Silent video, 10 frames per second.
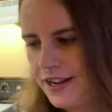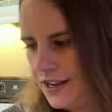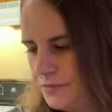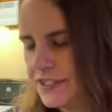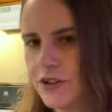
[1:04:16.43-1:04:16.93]

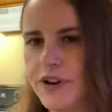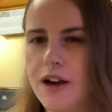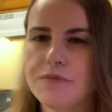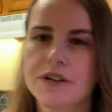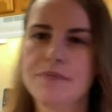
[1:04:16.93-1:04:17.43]
Um, so
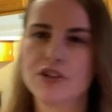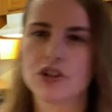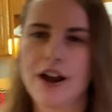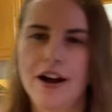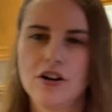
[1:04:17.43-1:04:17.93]
now I'm going to
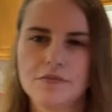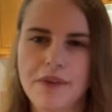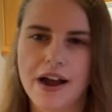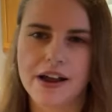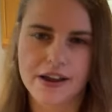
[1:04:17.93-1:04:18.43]
measure out
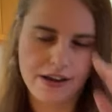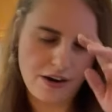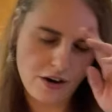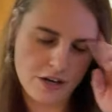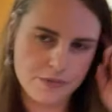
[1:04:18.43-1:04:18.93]

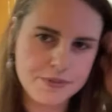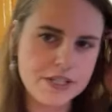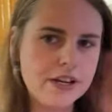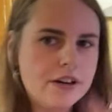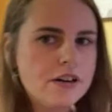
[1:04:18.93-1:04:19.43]
my
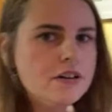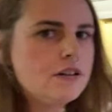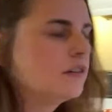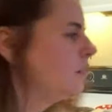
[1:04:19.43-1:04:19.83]
herbs here.